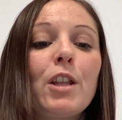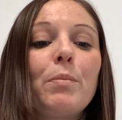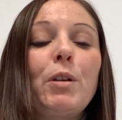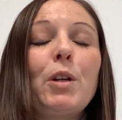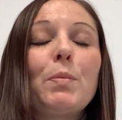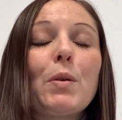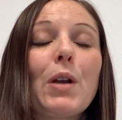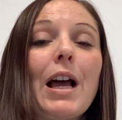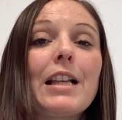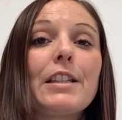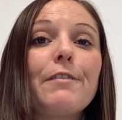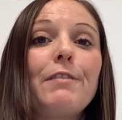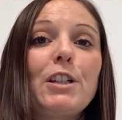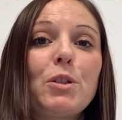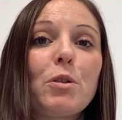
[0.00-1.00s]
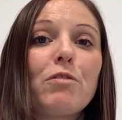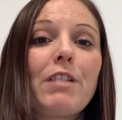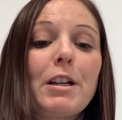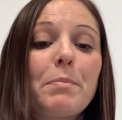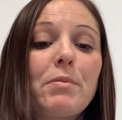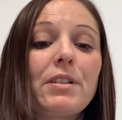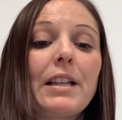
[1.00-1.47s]
pupil has a visual
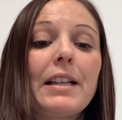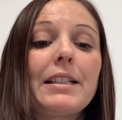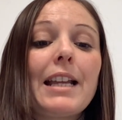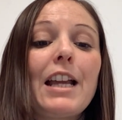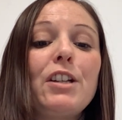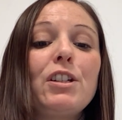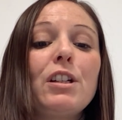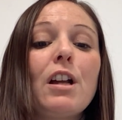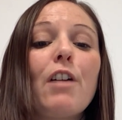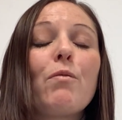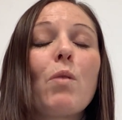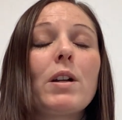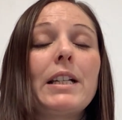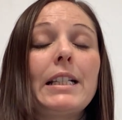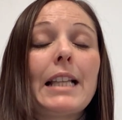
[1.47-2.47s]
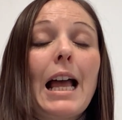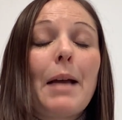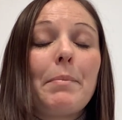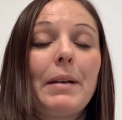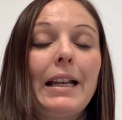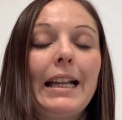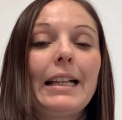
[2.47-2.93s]
representation of what is
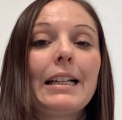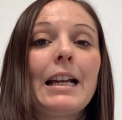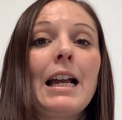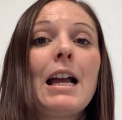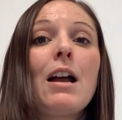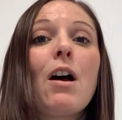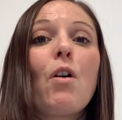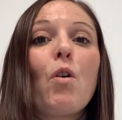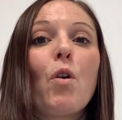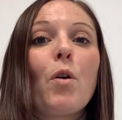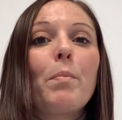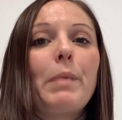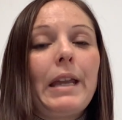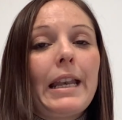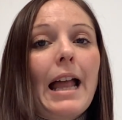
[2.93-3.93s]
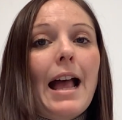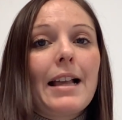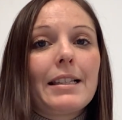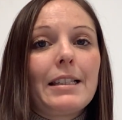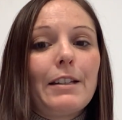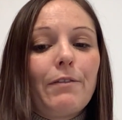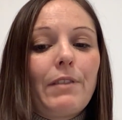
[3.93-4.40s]
happening or being
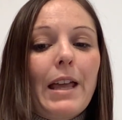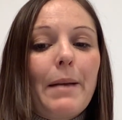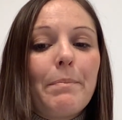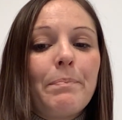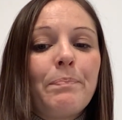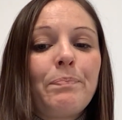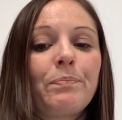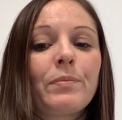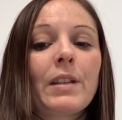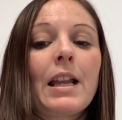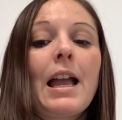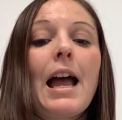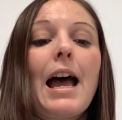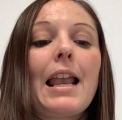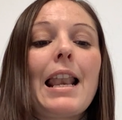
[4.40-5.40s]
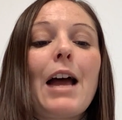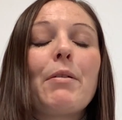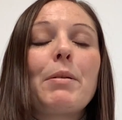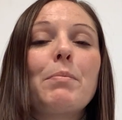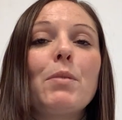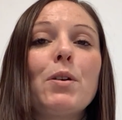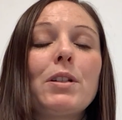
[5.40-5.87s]
asked of them,
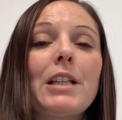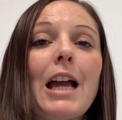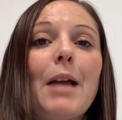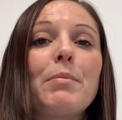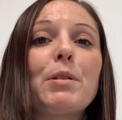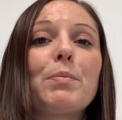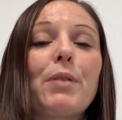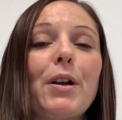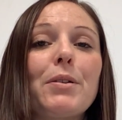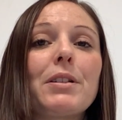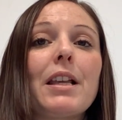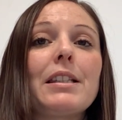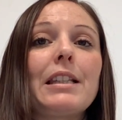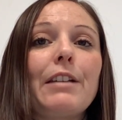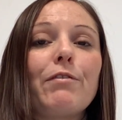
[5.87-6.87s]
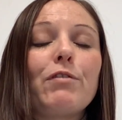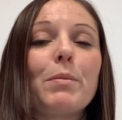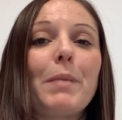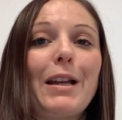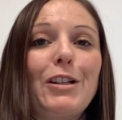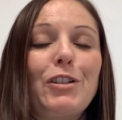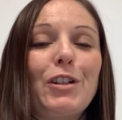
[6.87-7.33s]
allowing more time to process the
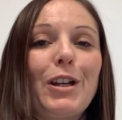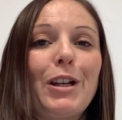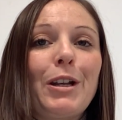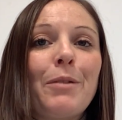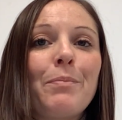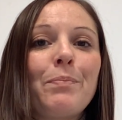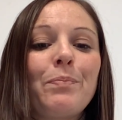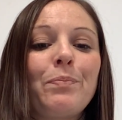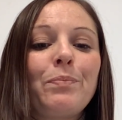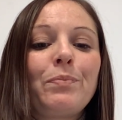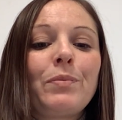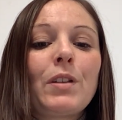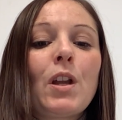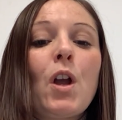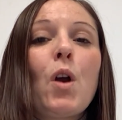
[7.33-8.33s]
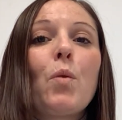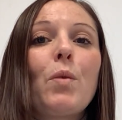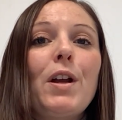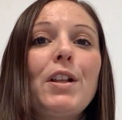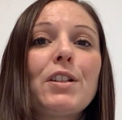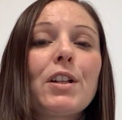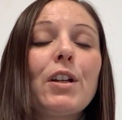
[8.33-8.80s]
information.
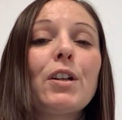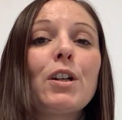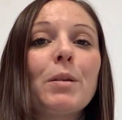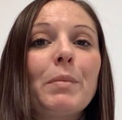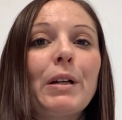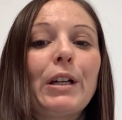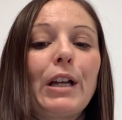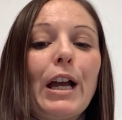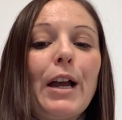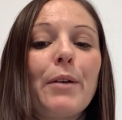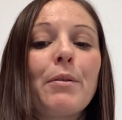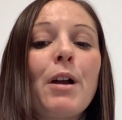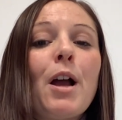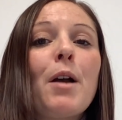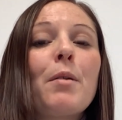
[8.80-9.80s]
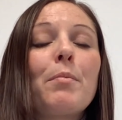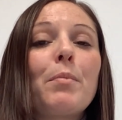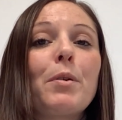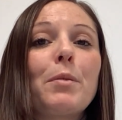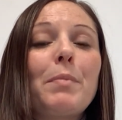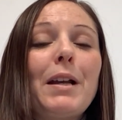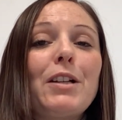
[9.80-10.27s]
Words can come and go,
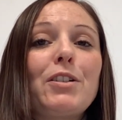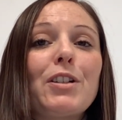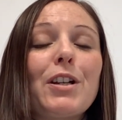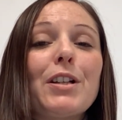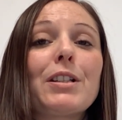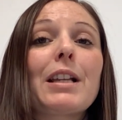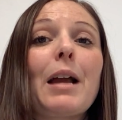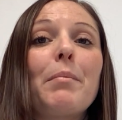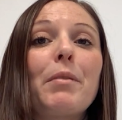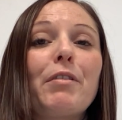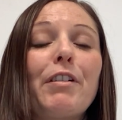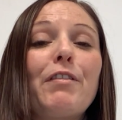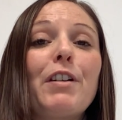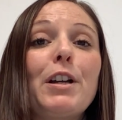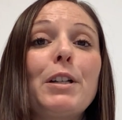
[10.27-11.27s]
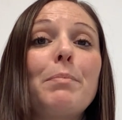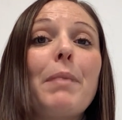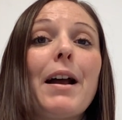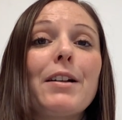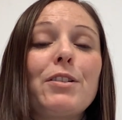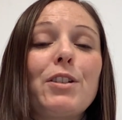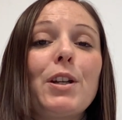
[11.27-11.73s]
but pictures can be referred
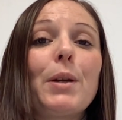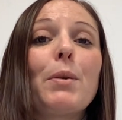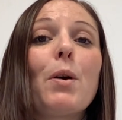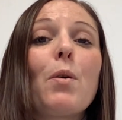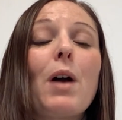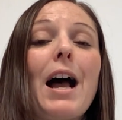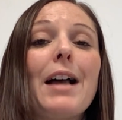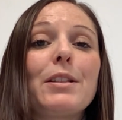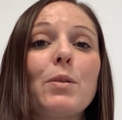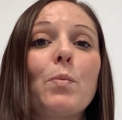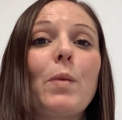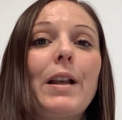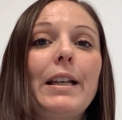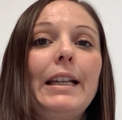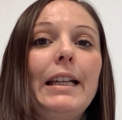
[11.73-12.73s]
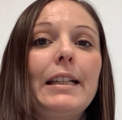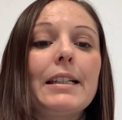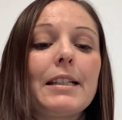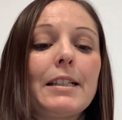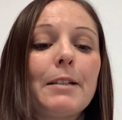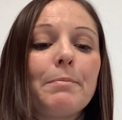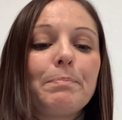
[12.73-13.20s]
back to as and when needed.